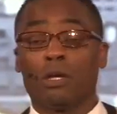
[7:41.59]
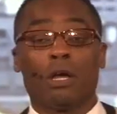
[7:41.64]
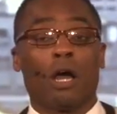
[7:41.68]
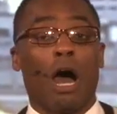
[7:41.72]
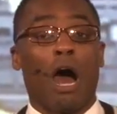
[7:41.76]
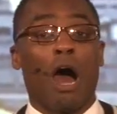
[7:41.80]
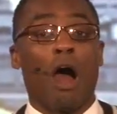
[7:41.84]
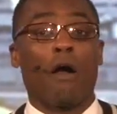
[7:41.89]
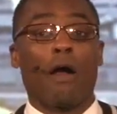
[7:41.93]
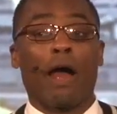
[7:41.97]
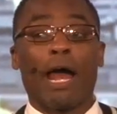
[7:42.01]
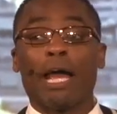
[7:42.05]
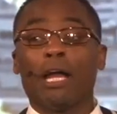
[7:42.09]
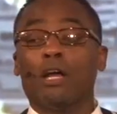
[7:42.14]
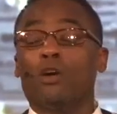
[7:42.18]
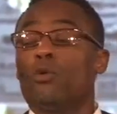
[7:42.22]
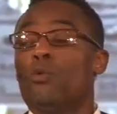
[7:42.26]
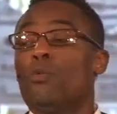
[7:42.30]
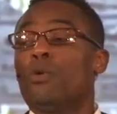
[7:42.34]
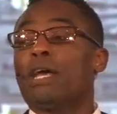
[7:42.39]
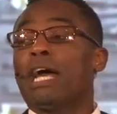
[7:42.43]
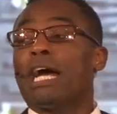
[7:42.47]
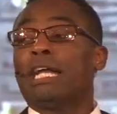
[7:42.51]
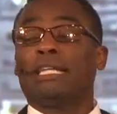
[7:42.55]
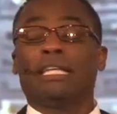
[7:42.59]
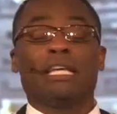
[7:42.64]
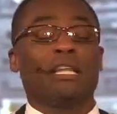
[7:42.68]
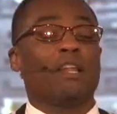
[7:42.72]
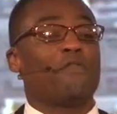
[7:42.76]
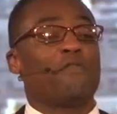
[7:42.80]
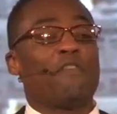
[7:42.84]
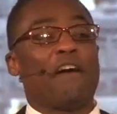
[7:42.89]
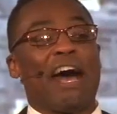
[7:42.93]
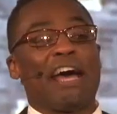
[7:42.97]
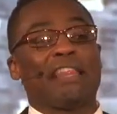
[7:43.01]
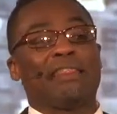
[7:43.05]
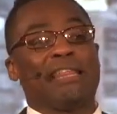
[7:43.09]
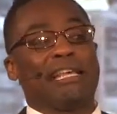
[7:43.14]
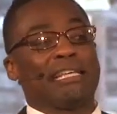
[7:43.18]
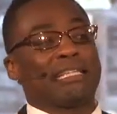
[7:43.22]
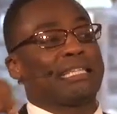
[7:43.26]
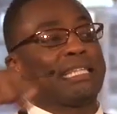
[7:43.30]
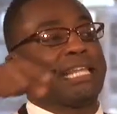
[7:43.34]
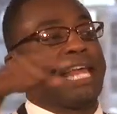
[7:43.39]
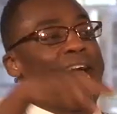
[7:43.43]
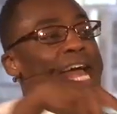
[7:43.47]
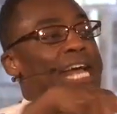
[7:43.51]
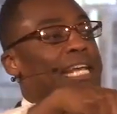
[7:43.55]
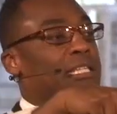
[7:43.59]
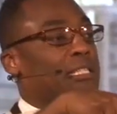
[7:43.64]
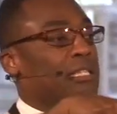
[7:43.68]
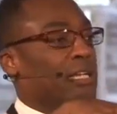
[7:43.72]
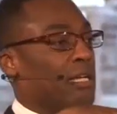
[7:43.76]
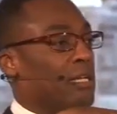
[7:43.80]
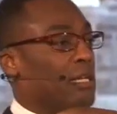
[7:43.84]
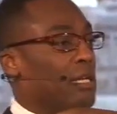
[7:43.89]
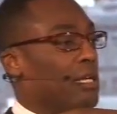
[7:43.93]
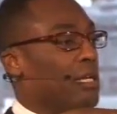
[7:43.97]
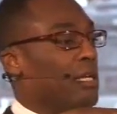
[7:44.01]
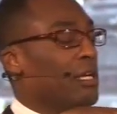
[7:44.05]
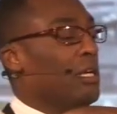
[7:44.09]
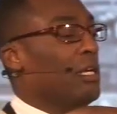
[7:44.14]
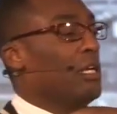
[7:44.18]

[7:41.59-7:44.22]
All right, we identified this last Sunday.